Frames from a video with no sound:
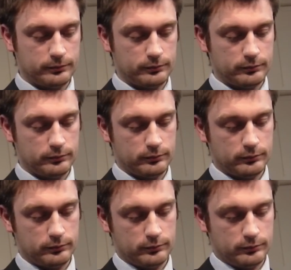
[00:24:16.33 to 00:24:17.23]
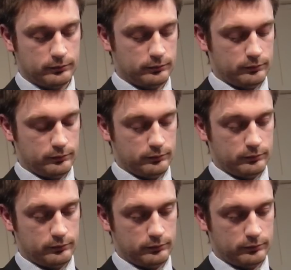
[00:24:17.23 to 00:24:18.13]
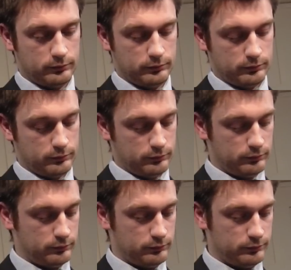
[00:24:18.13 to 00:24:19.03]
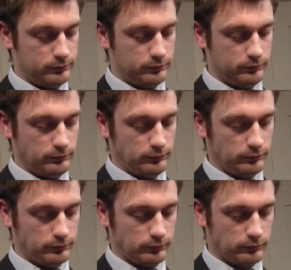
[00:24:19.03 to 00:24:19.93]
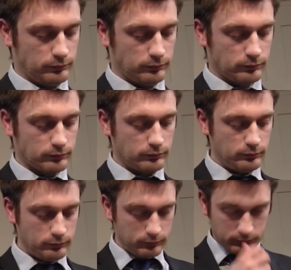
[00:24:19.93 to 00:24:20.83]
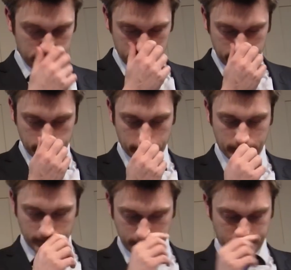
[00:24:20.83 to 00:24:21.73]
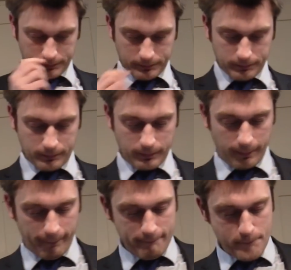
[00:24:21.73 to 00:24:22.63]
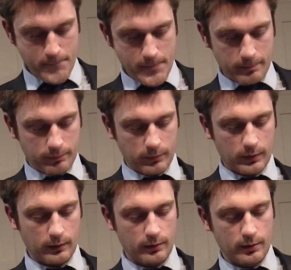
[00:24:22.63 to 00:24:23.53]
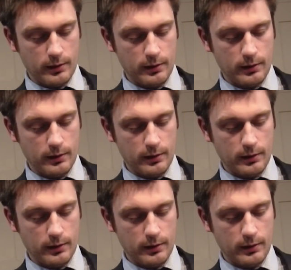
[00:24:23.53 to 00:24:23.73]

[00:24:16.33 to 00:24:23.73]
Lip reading: (silence)